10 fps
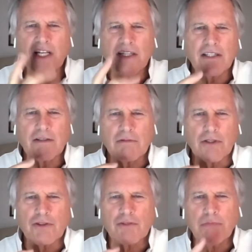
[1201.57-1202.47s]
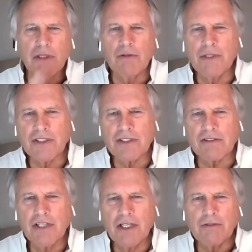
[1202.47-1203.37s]
not the loose blue ones
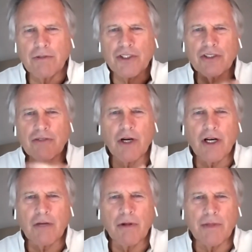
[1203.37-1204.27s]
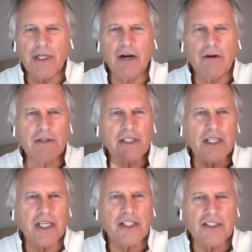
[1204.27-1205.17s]
we should wear, but we don't at
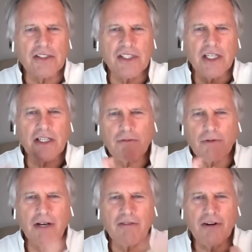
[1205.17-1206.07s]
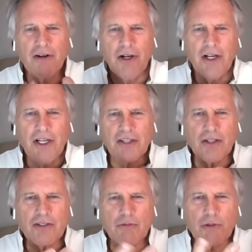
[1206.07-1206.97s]
the kitchen sink or whatever,
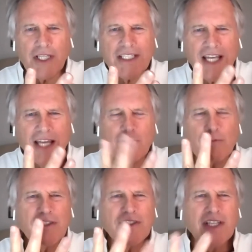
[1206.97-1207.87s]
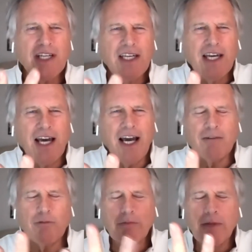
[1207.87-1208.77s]
those really tight ones, I
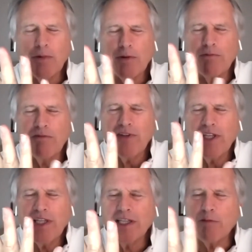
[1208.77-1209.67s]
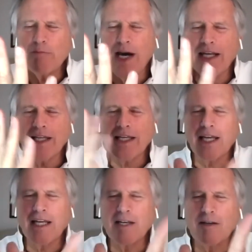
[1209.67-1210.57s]
remember feeling the body
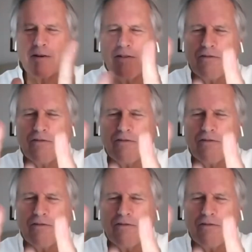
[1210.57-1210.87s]
getting